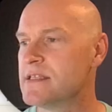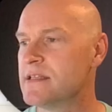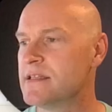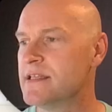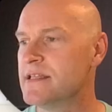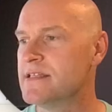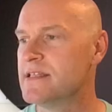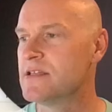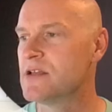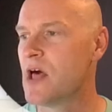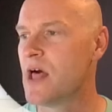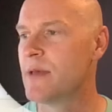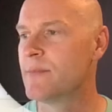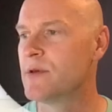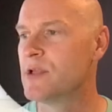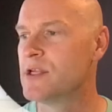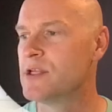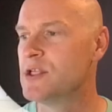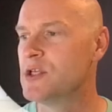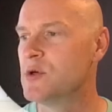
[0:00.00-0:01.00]
this is all I'm
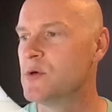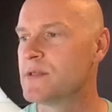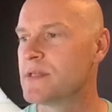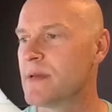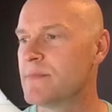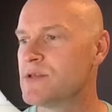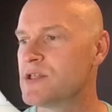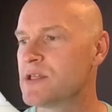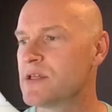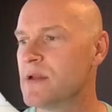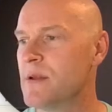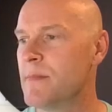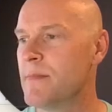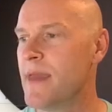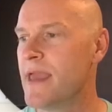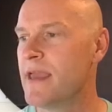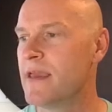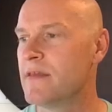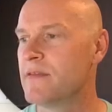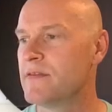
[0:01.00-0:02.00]
going to do, is I'm just going to
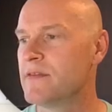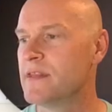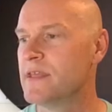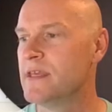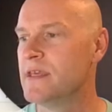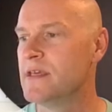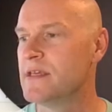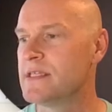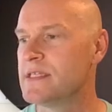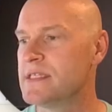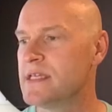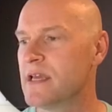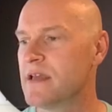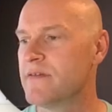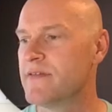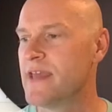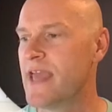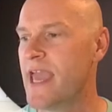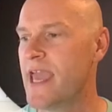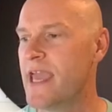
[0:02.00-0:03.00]
make the stick
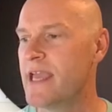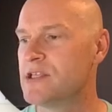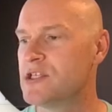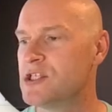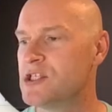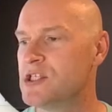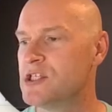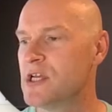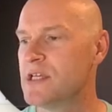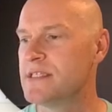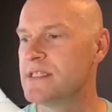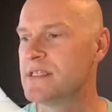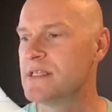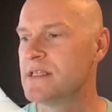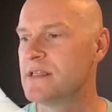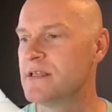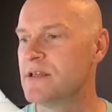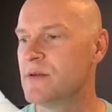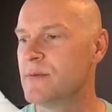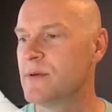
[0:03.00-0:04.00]
of the H just a
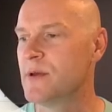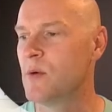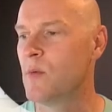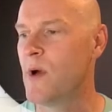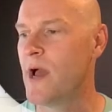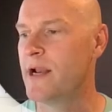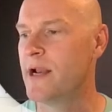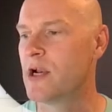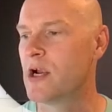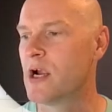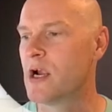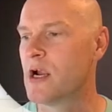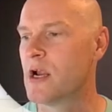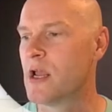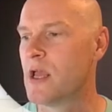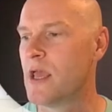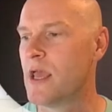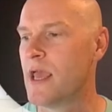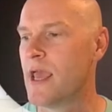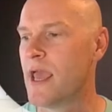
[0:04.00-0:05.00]
little bit wider
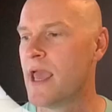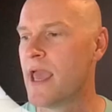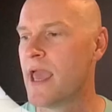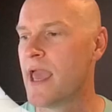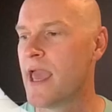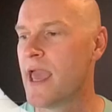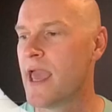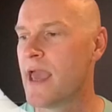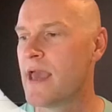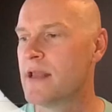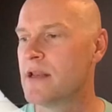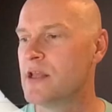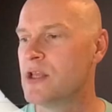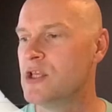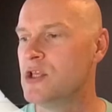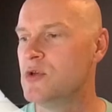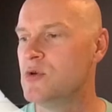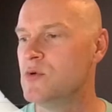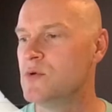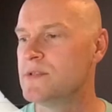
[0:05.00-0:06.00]
and
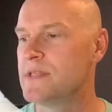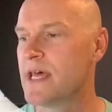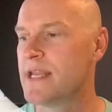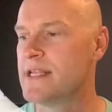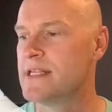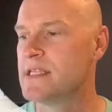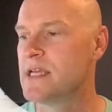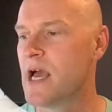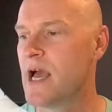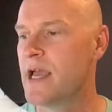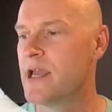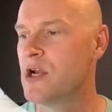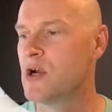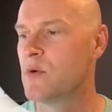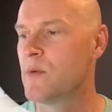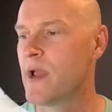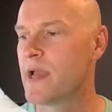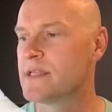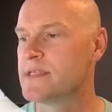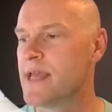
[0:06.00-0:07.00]
use that entire
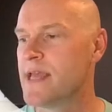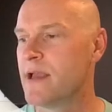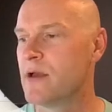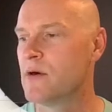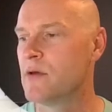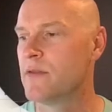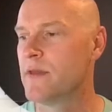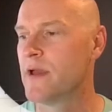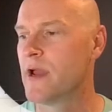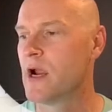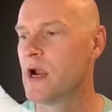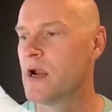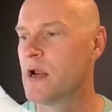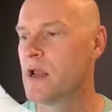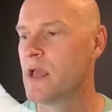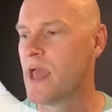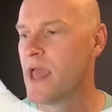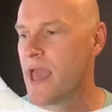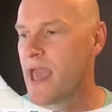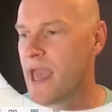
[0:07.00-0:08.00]
rectangle there.
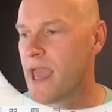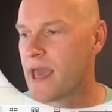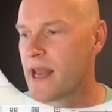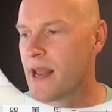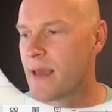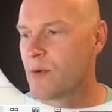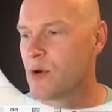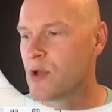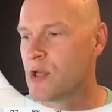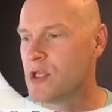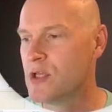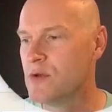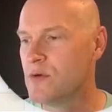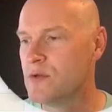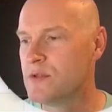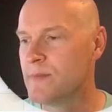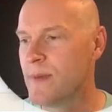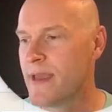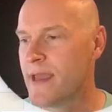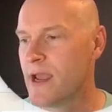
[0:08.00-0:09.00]
And I'm going to
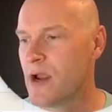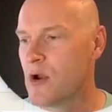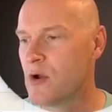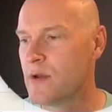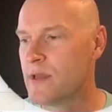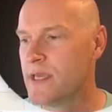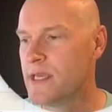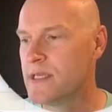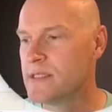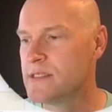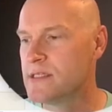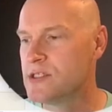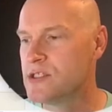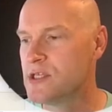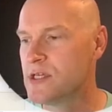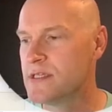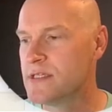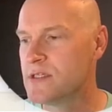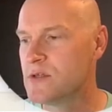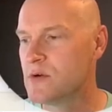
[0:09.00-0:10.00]
use my arrow key to
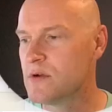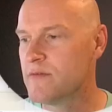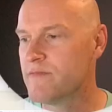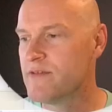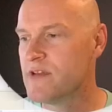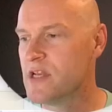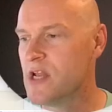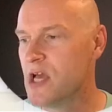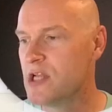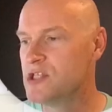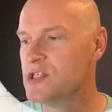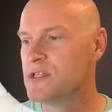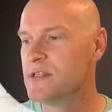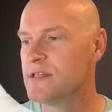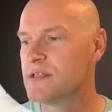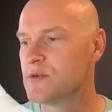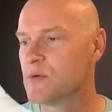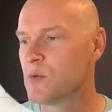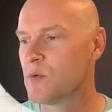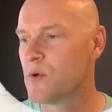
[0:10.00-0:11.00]
just sort of nudge
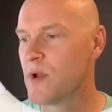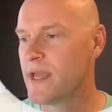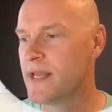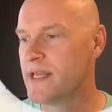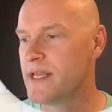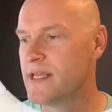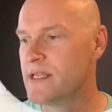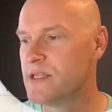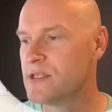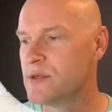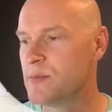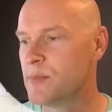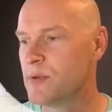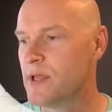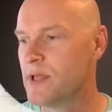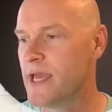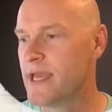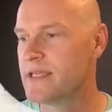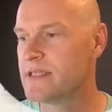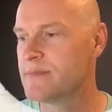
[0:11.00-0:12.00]
this right into
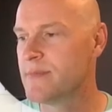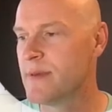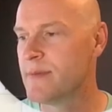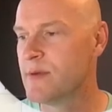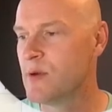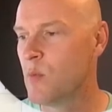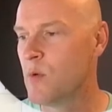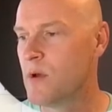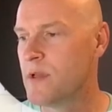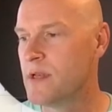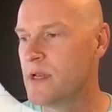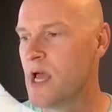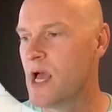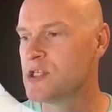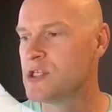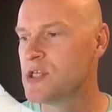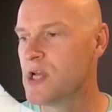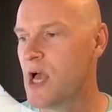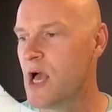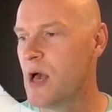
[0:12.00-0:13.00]
place, maybe one
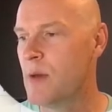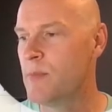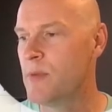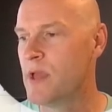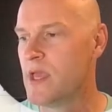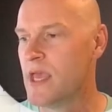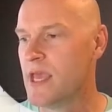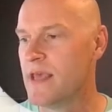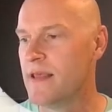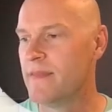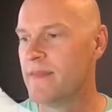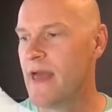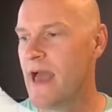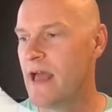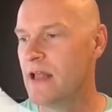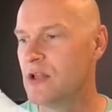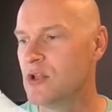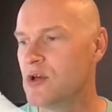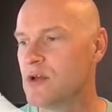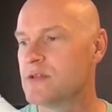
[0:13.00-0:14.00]
notch up.
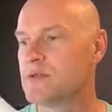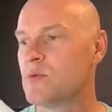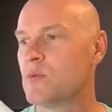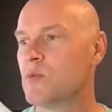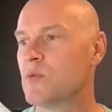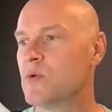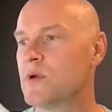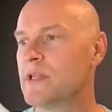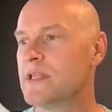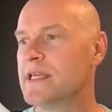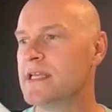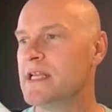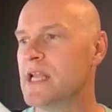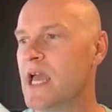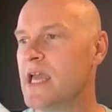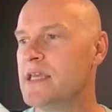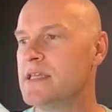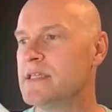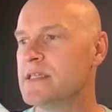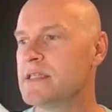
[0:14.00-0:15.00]
That looks really
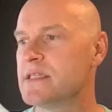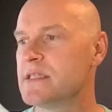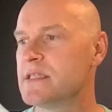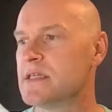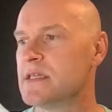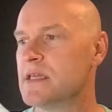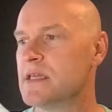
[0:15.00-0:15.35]
nice.